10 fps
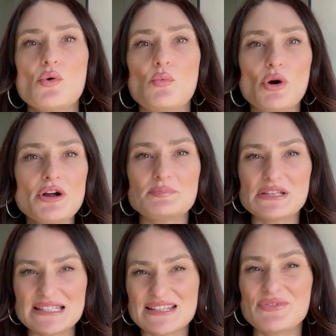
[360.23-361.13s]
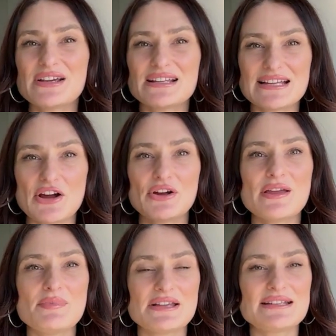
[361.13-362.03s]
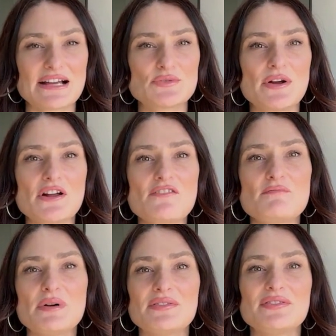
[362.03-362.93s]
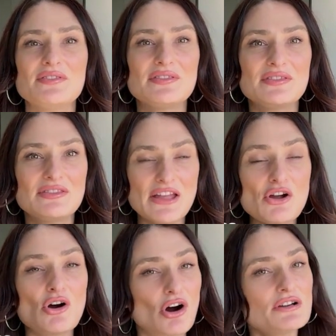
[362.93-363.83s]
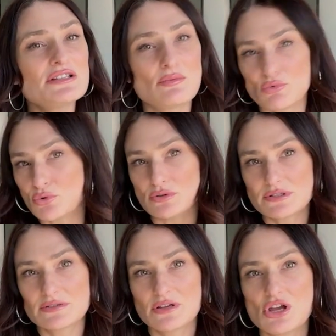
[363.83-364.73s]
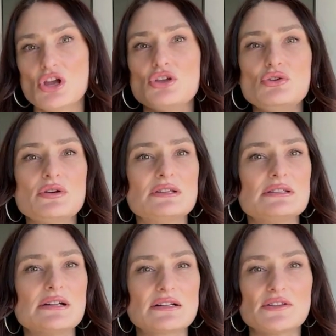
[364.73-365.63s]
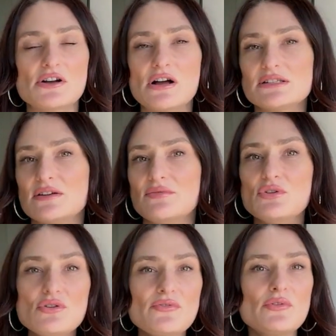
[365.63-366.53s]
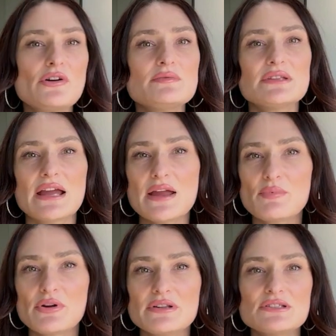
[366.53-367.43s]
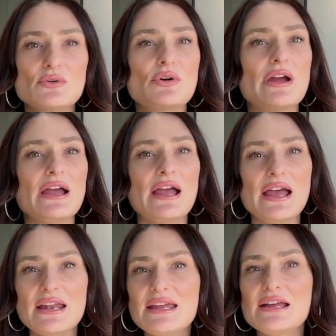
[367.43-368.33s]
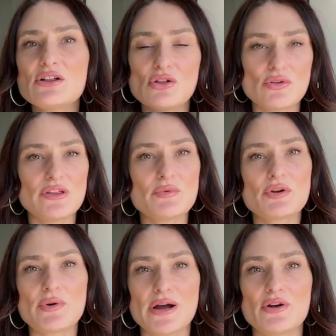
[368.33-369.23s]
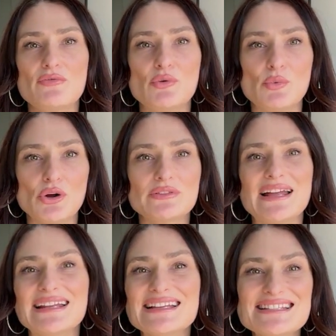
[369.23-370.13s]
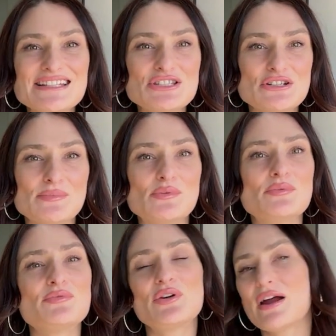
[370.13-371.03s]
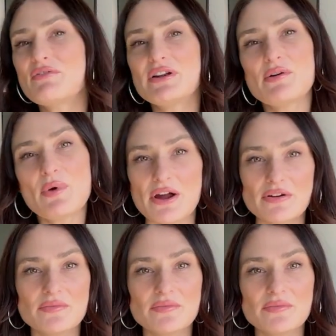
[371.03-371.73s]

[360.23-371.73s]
Work-specific attire can be a tax write-off, but there are some rules. You can deduct the cost of uniforms, aprons, or any clothing required for work that isn't suitable for everyday wear.